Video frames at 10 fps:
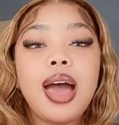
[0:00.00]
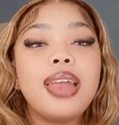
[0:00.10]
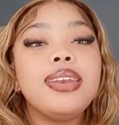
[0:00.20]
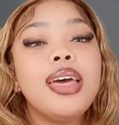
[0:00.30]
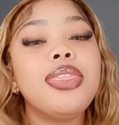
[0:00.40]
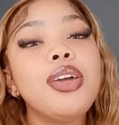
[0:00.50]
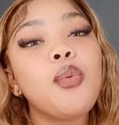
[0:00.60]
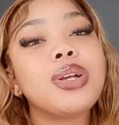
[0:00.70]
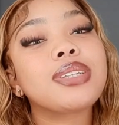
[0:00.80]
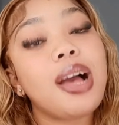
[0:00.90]
Nothing
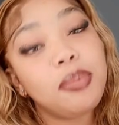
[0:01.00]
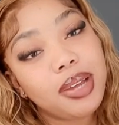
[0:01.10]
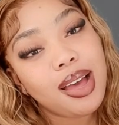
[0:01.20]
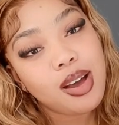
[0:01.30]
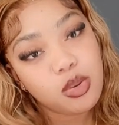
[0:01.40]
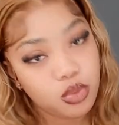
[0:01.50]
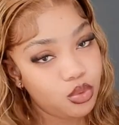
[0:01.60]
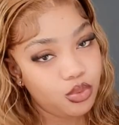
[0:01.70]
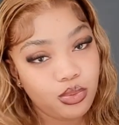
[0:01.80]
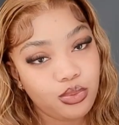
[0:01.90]
was coming out
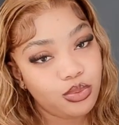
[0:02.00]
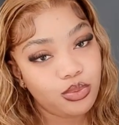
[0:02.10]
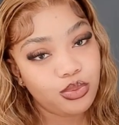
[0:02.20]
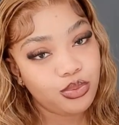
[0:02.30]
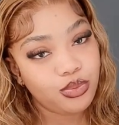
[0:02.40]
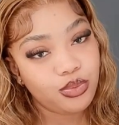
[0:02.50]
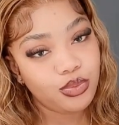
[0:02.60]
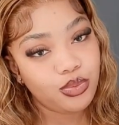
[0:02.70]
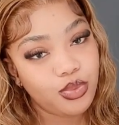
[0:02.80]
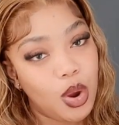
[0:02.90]

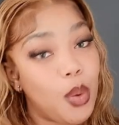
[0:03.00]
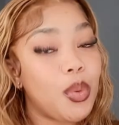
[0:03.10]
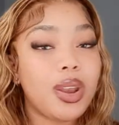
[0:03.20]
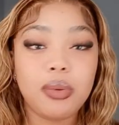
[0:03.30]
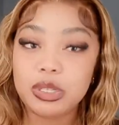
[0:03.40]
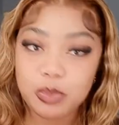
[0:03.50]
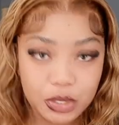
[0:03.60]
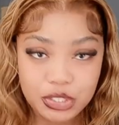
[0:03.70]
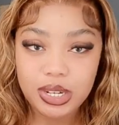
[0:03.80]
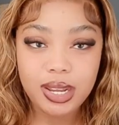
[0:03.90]
when I was
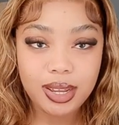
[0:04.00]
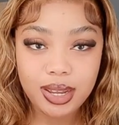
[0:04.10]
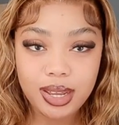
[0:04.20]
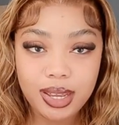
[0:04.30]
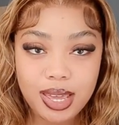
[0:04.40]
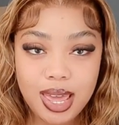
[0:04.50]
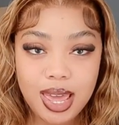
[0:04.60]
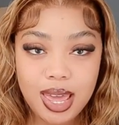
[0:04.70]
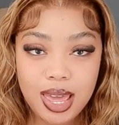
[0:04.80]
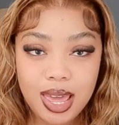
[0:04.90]
pushing.
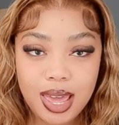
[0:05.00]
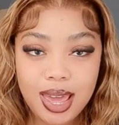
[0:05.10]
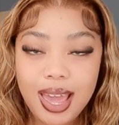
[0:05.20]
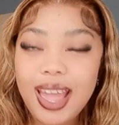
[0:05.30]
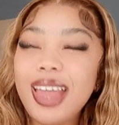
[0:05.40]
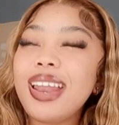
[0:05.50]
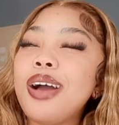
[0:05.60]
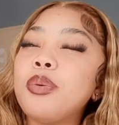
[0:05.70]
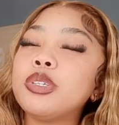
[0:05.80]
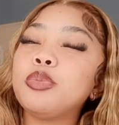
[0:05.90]
And I was